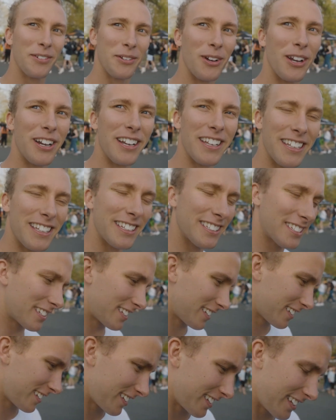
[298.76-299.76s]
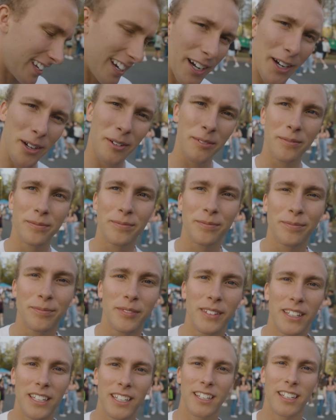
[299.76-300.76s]
We running this? Yup. Going. How
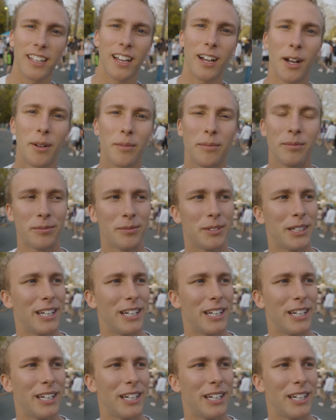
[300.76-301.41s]
you feeling? Yup.